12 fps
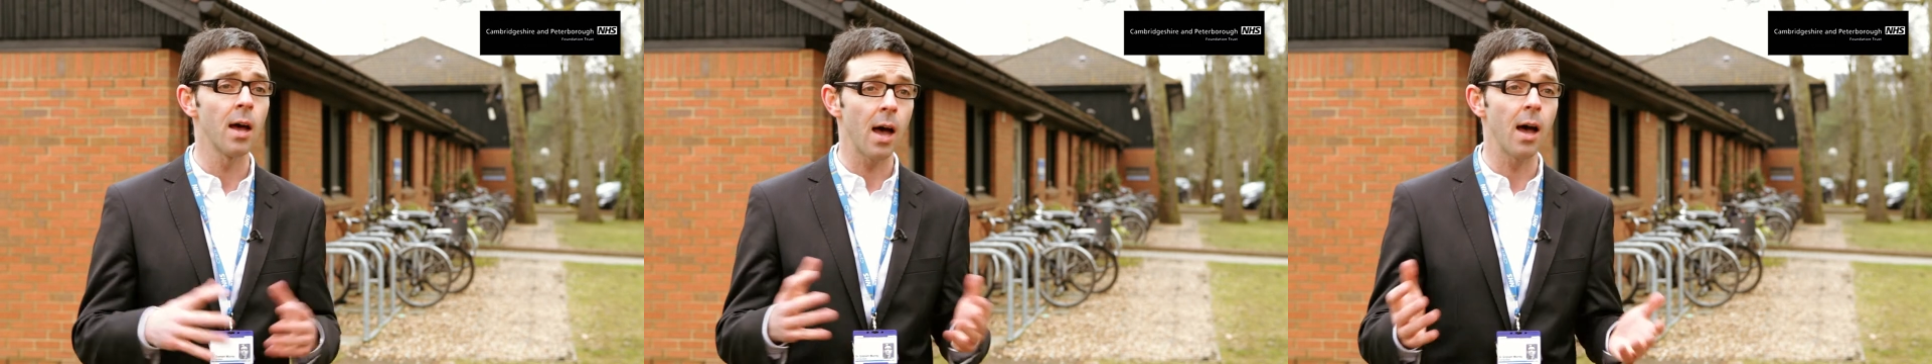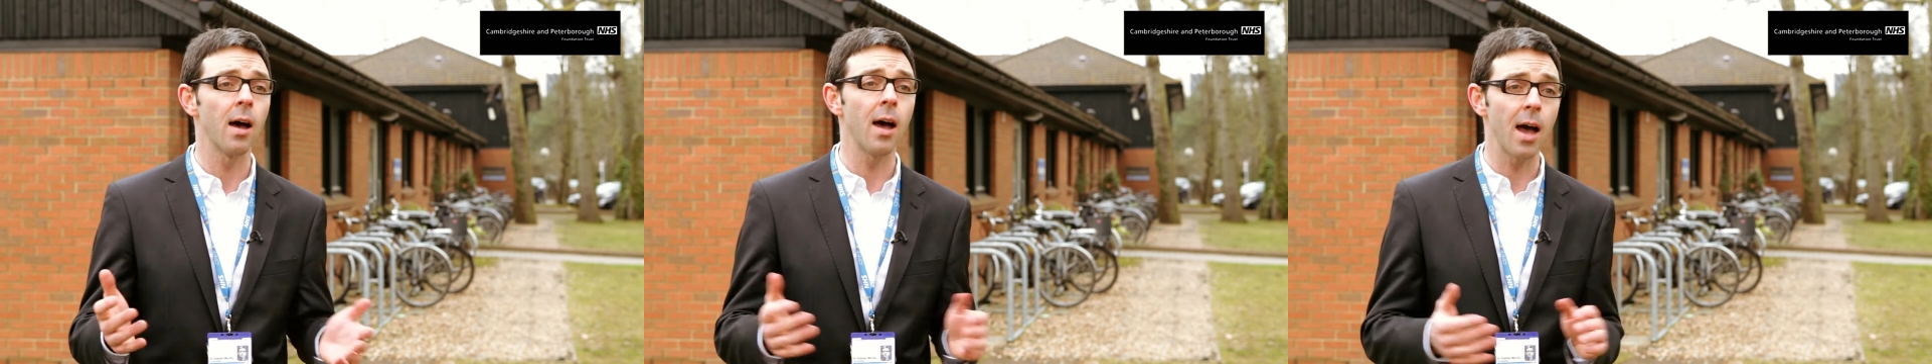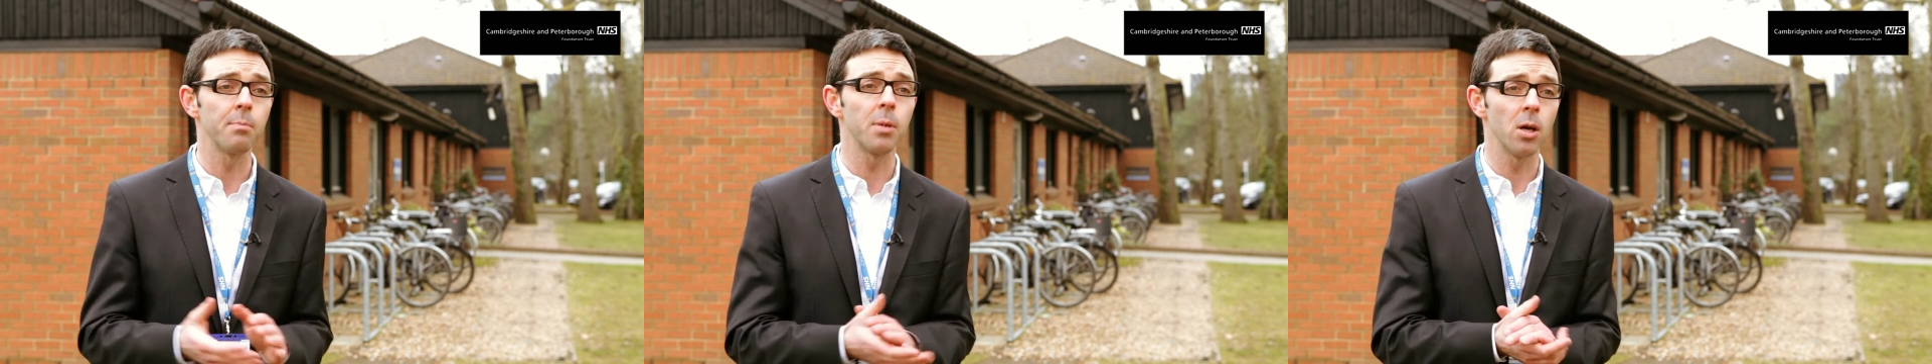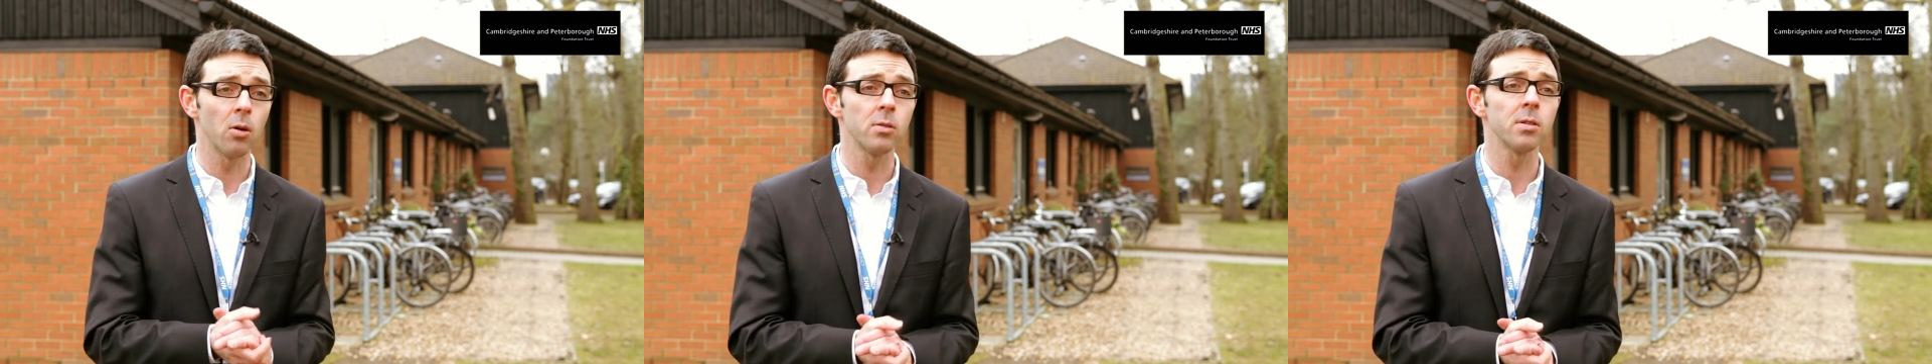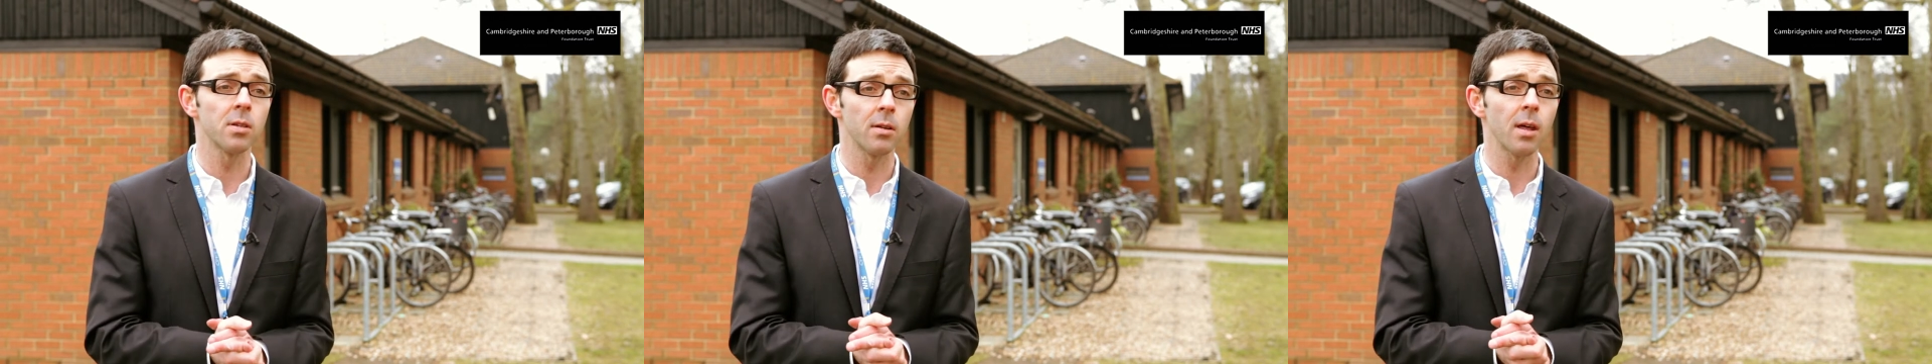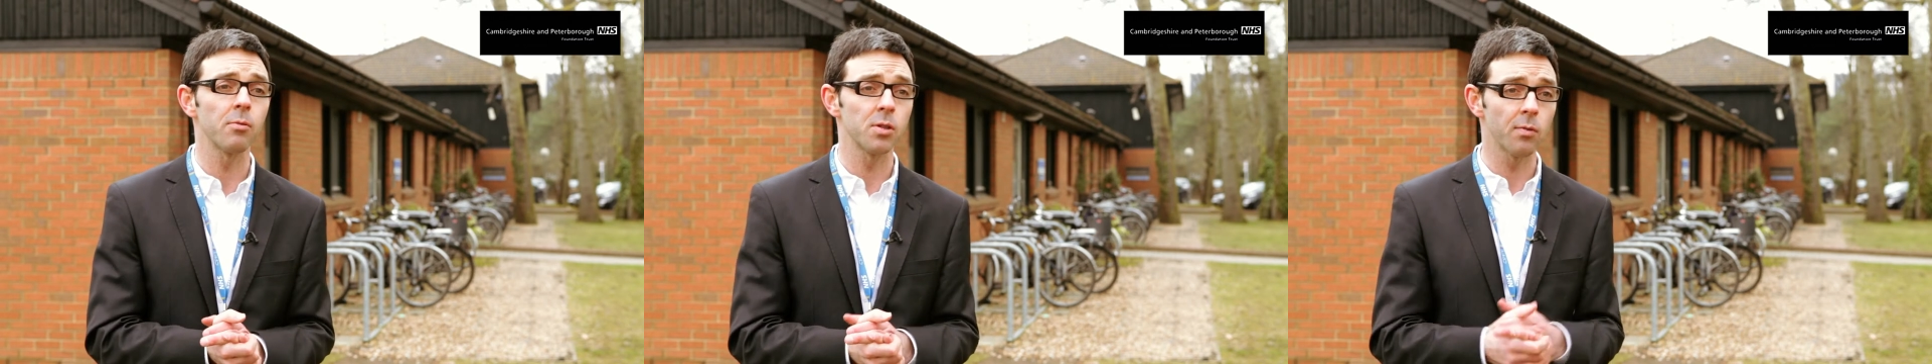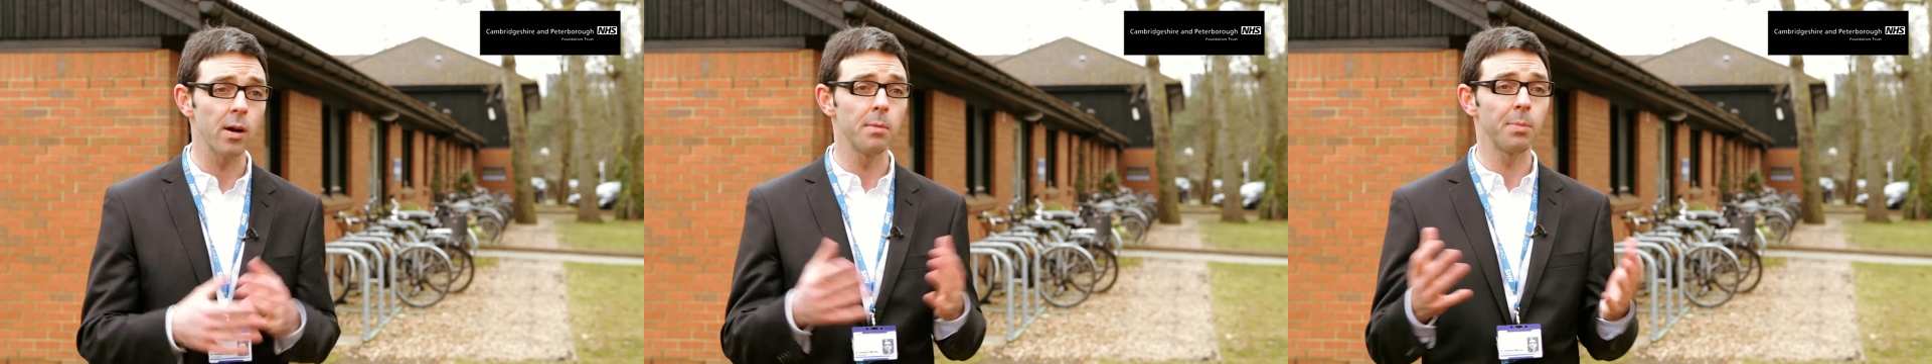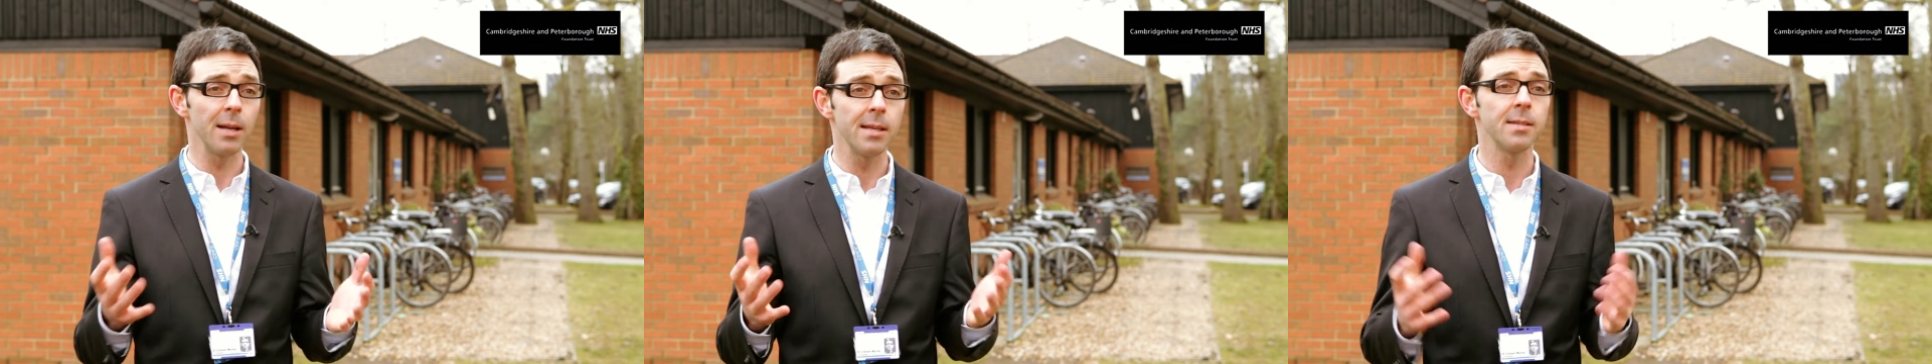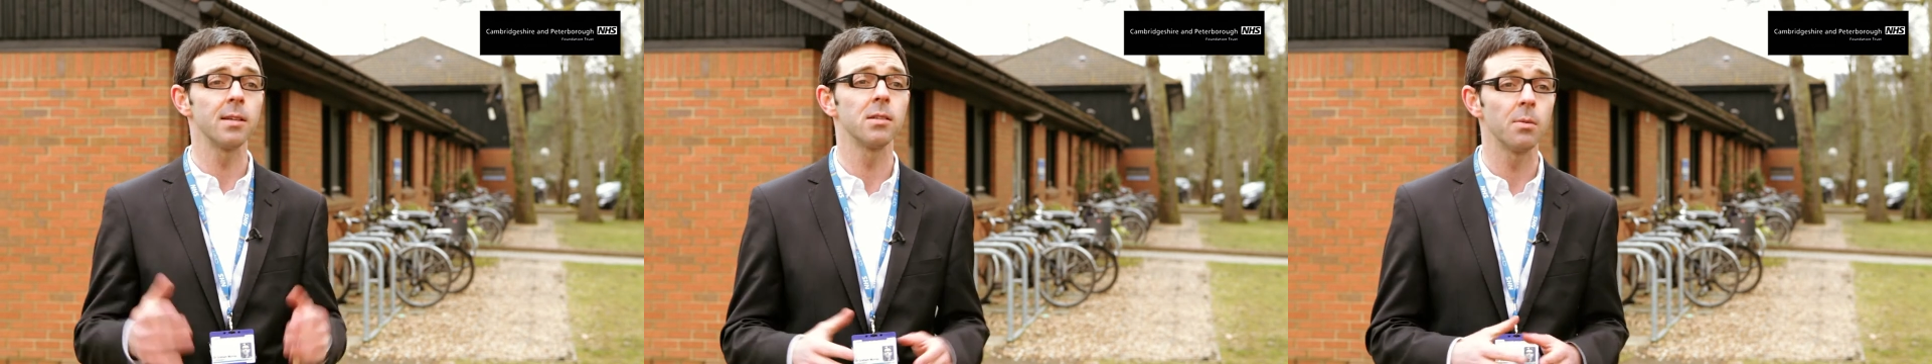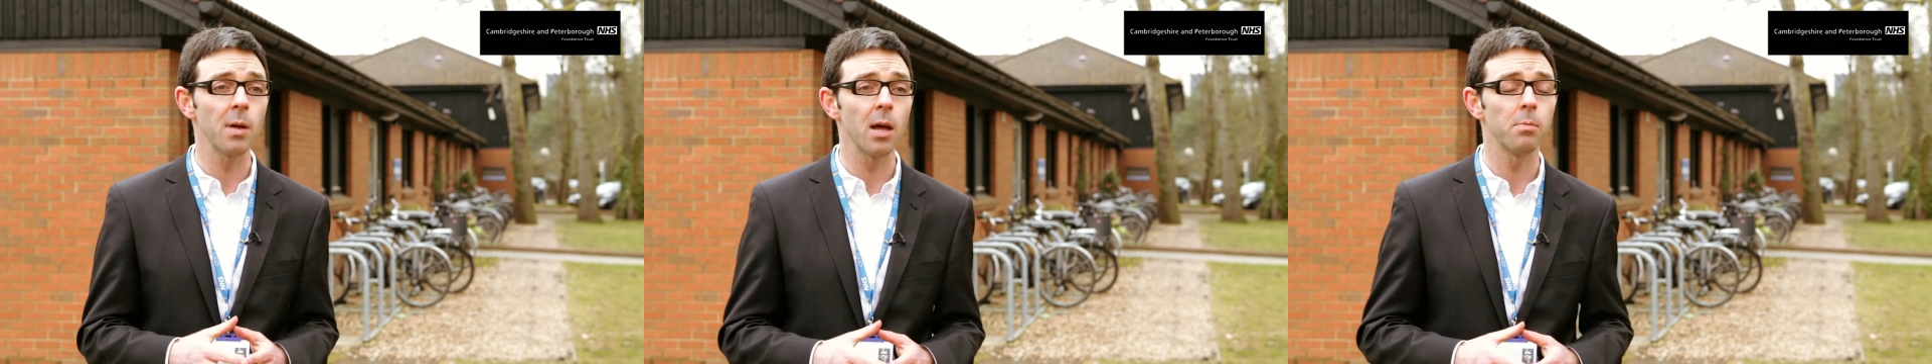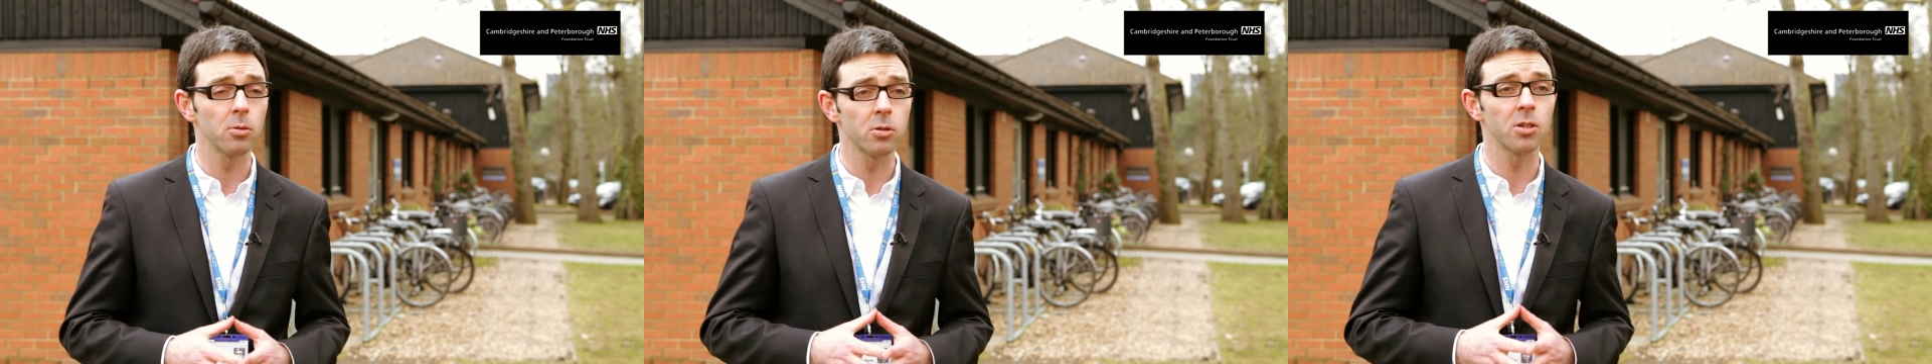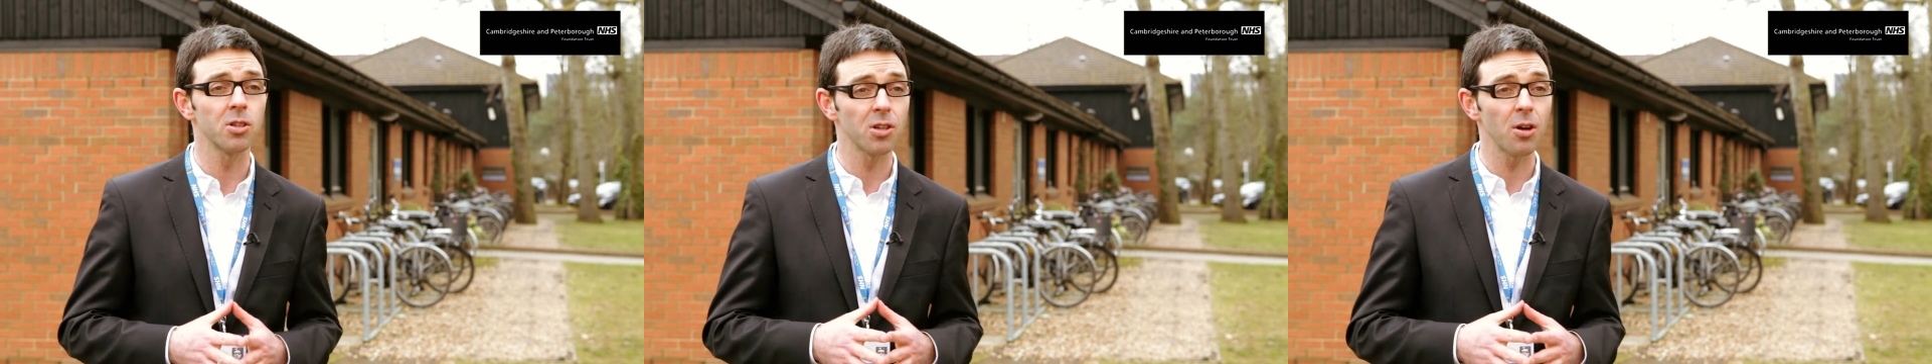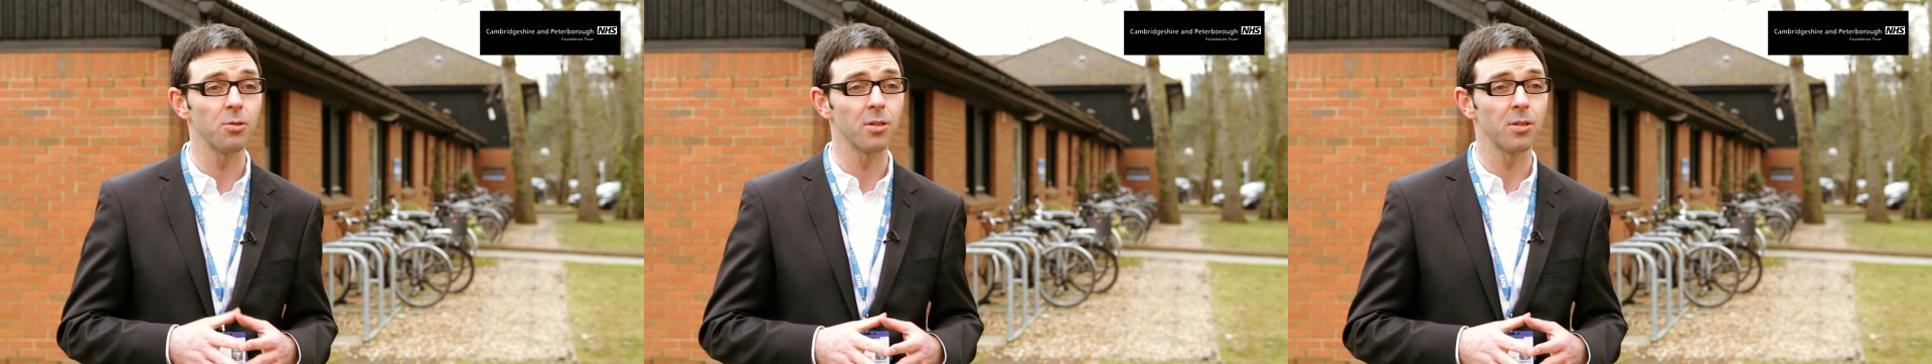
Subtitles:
and beyond. So that was very pleasing to be able to show